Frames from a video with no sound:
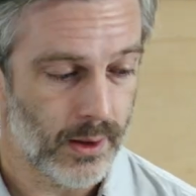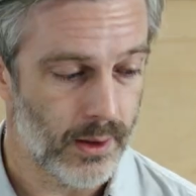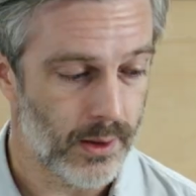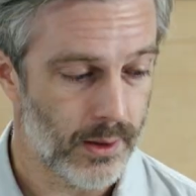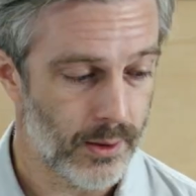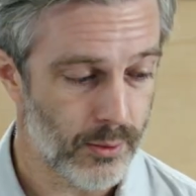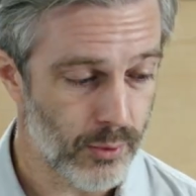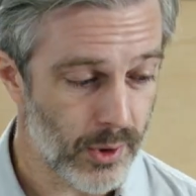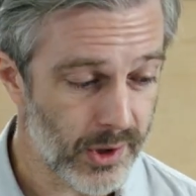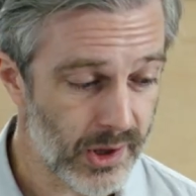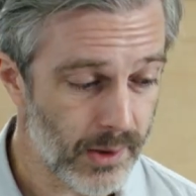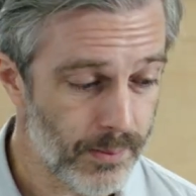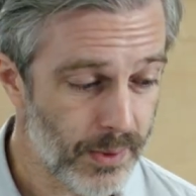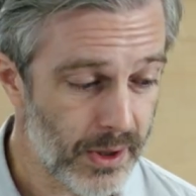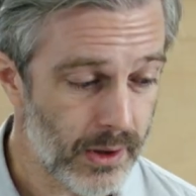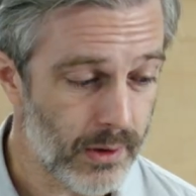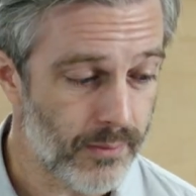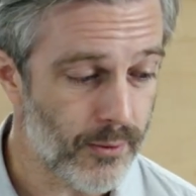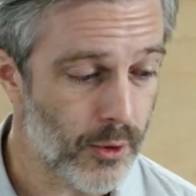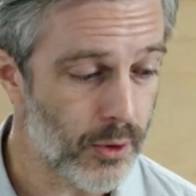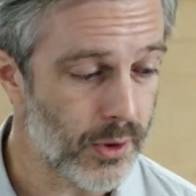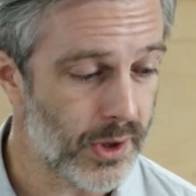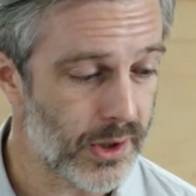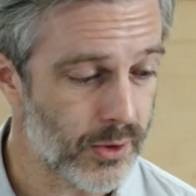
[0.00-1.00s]
The recipe is
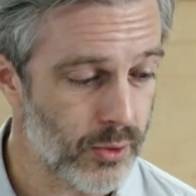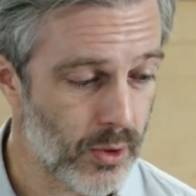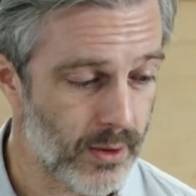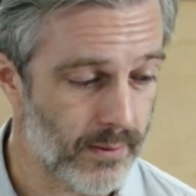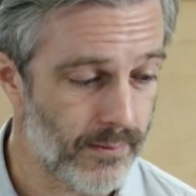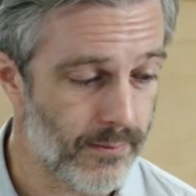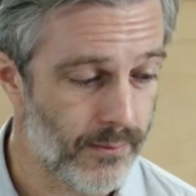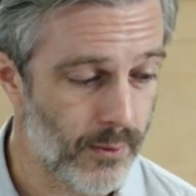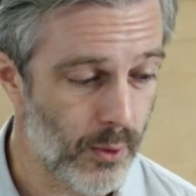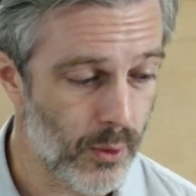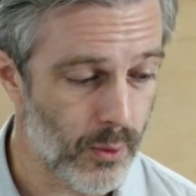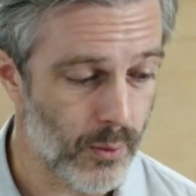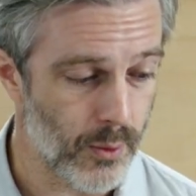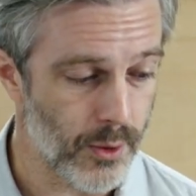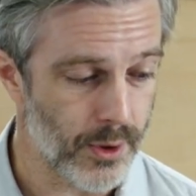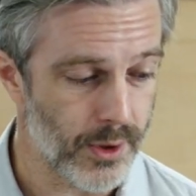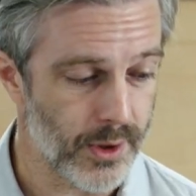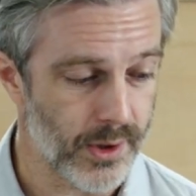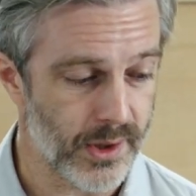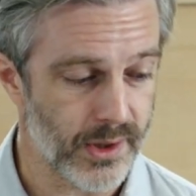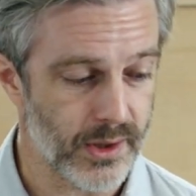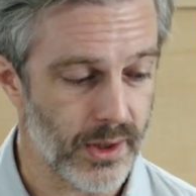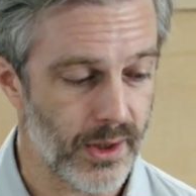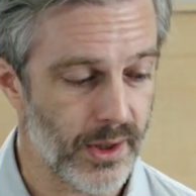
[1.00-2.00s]
very straightforward.
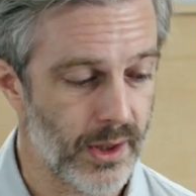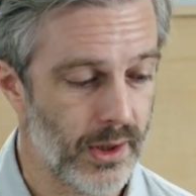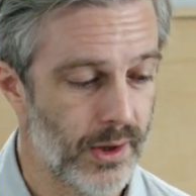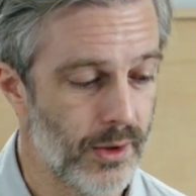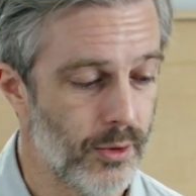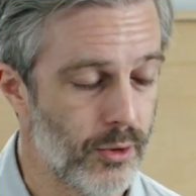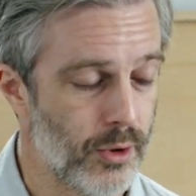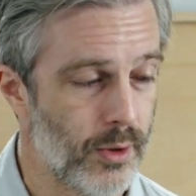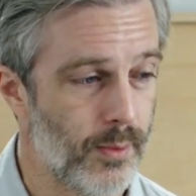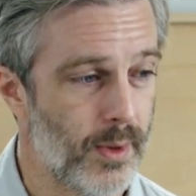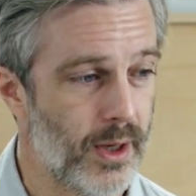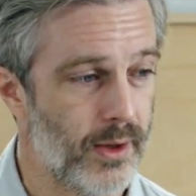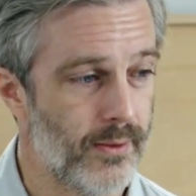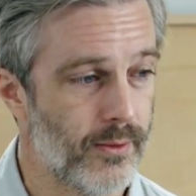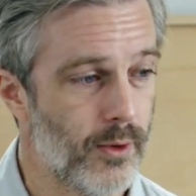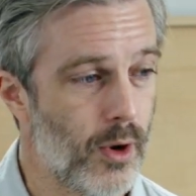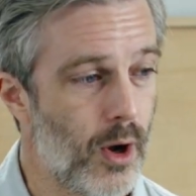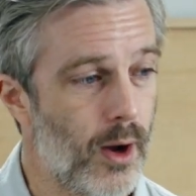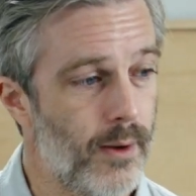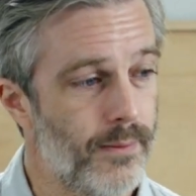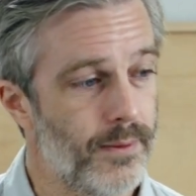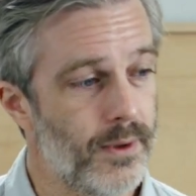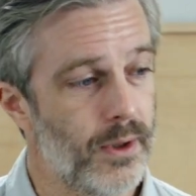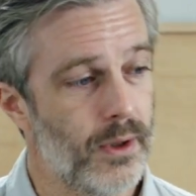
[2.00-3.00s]
It's just a certain amount of
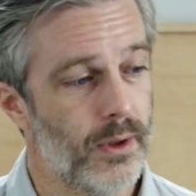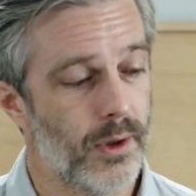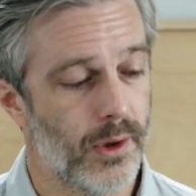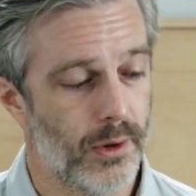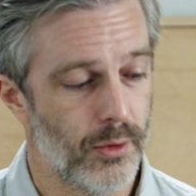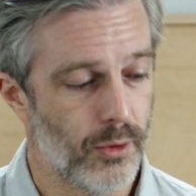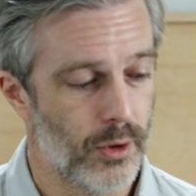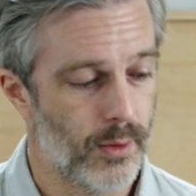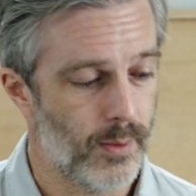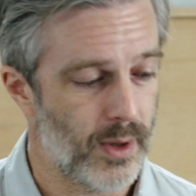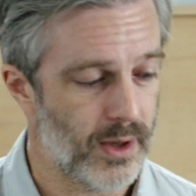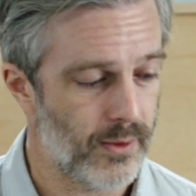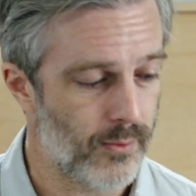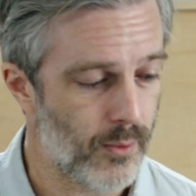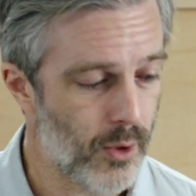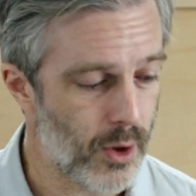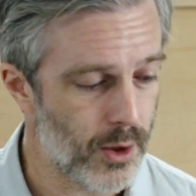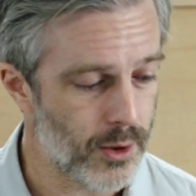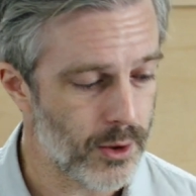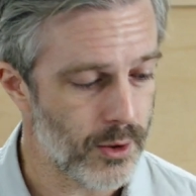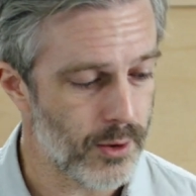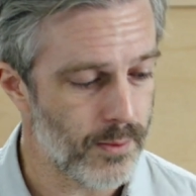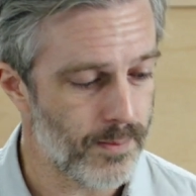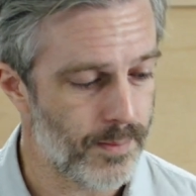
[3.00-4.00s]
coffee and a certain amount of
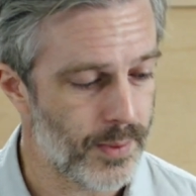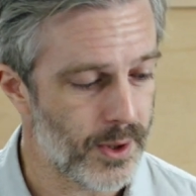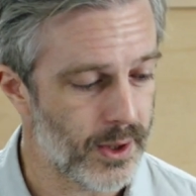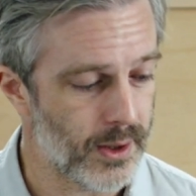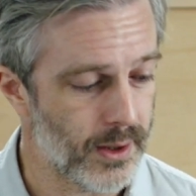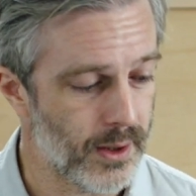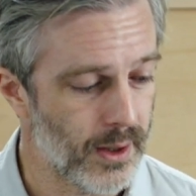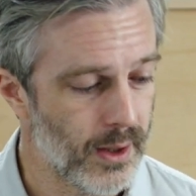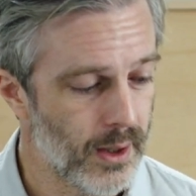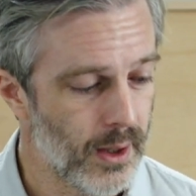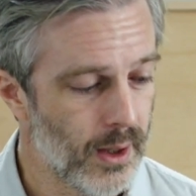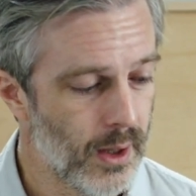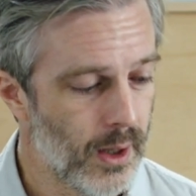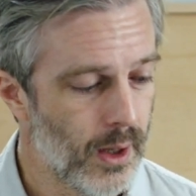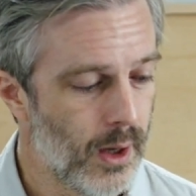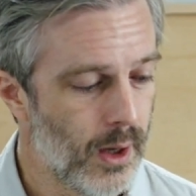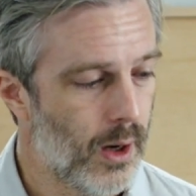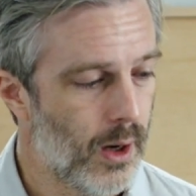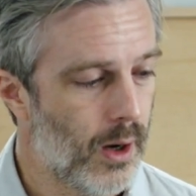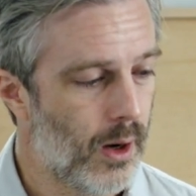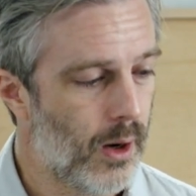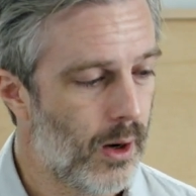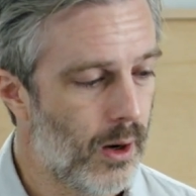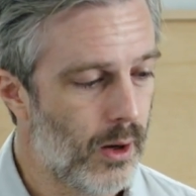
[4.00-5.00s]
water, but
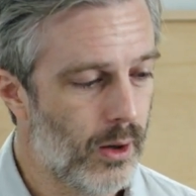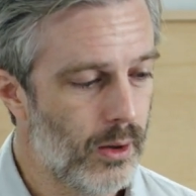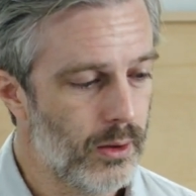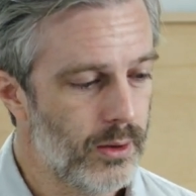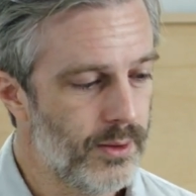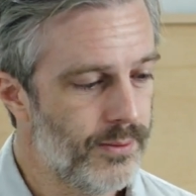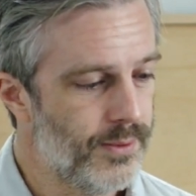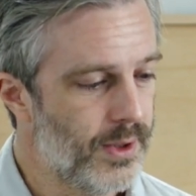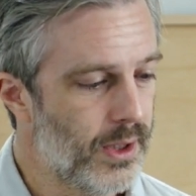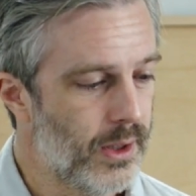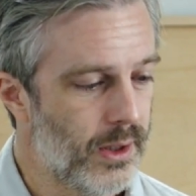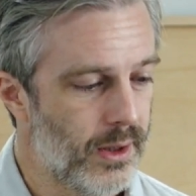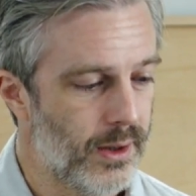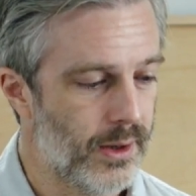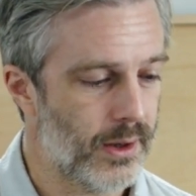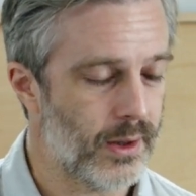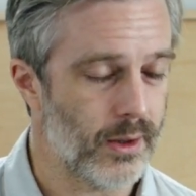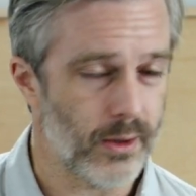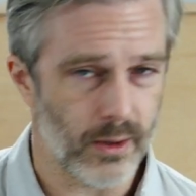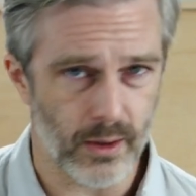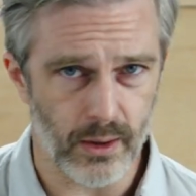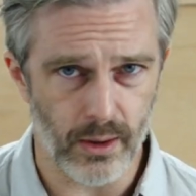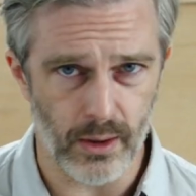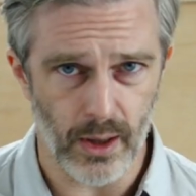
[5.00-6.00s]
all of these
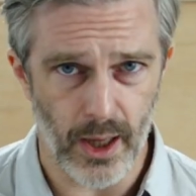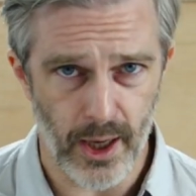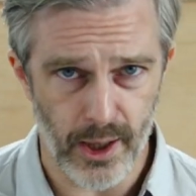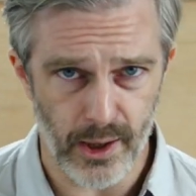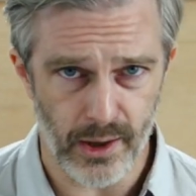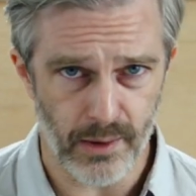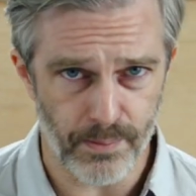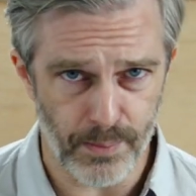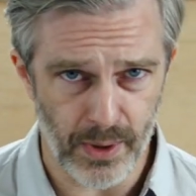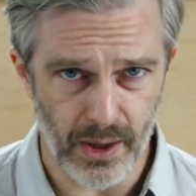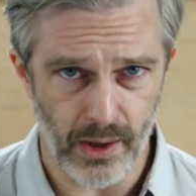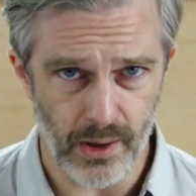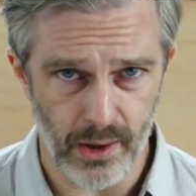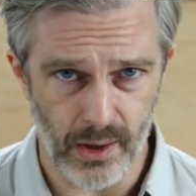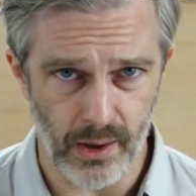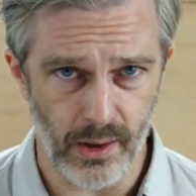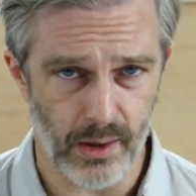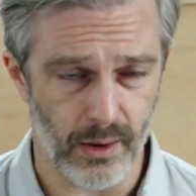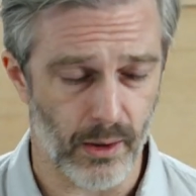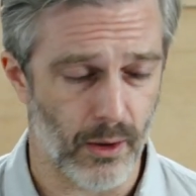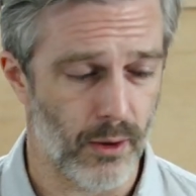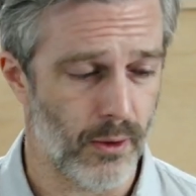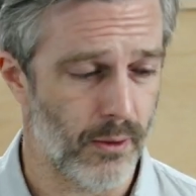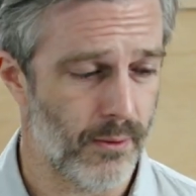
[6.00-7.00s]
glass
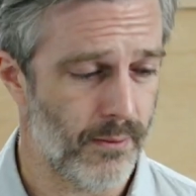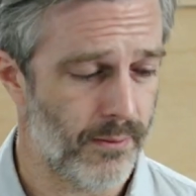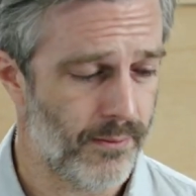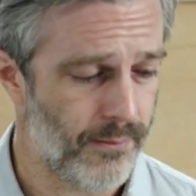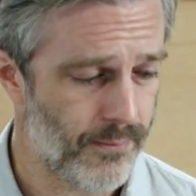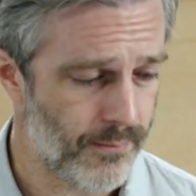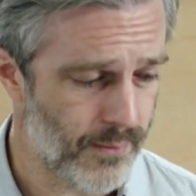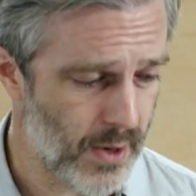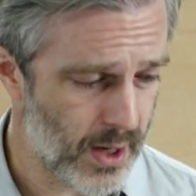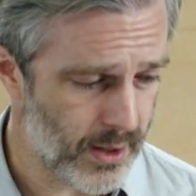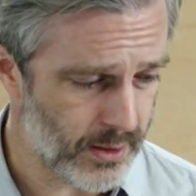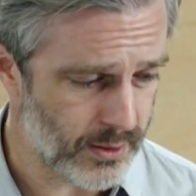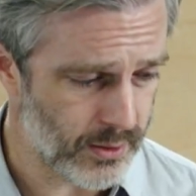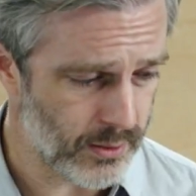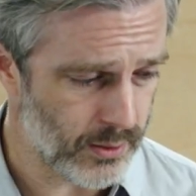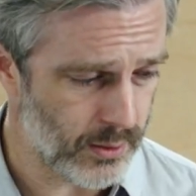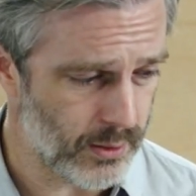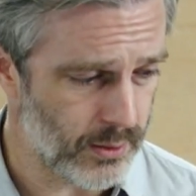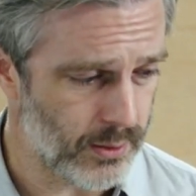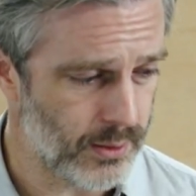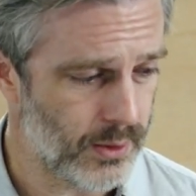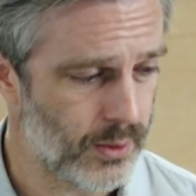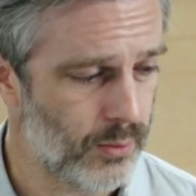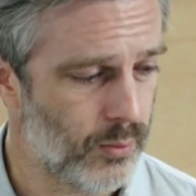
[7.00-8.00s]
pieces are
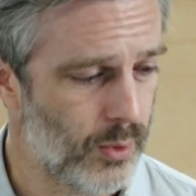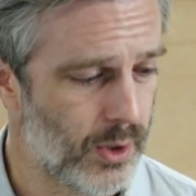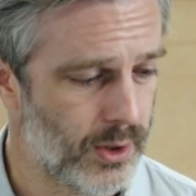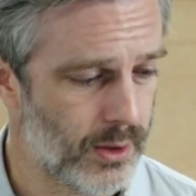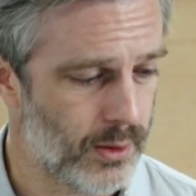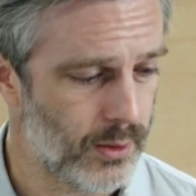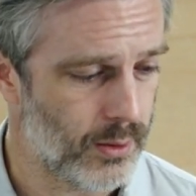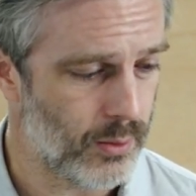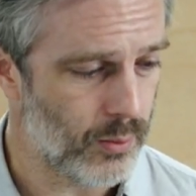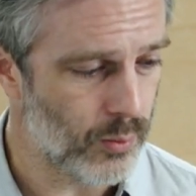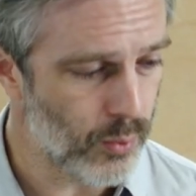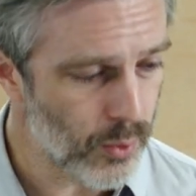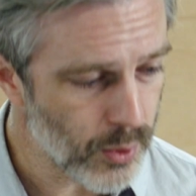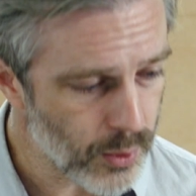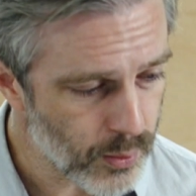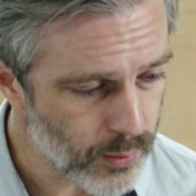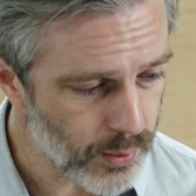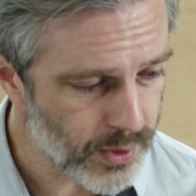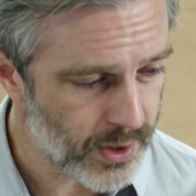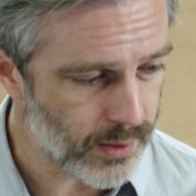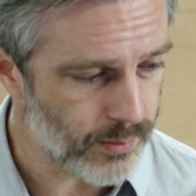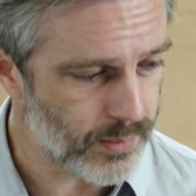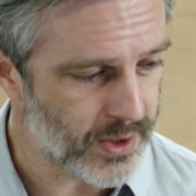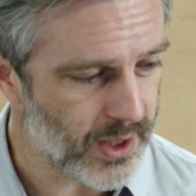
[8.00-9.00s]
fragile. You want to work
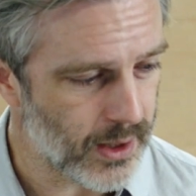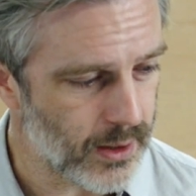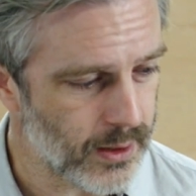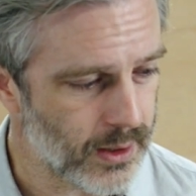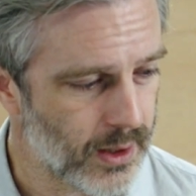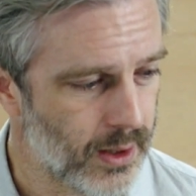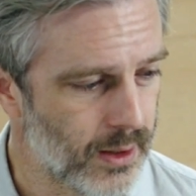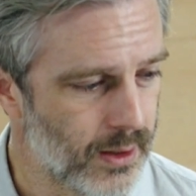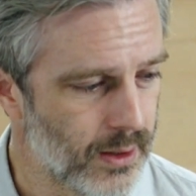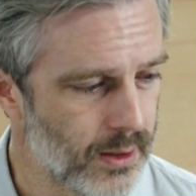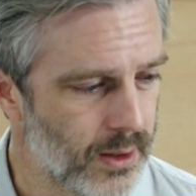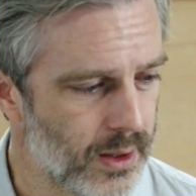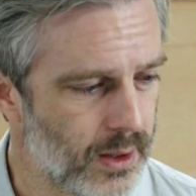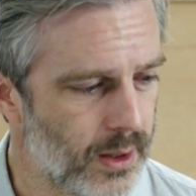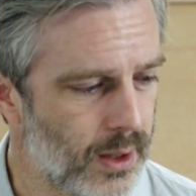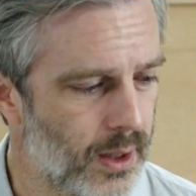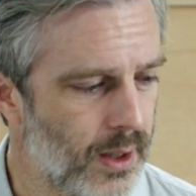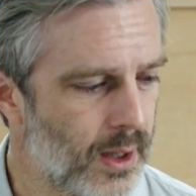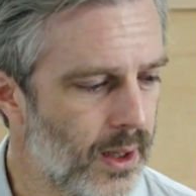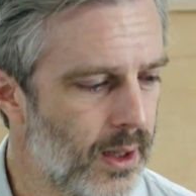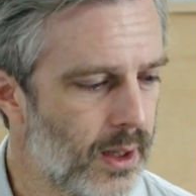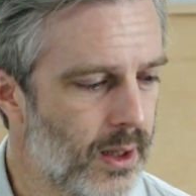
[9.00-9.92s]
with them delicately.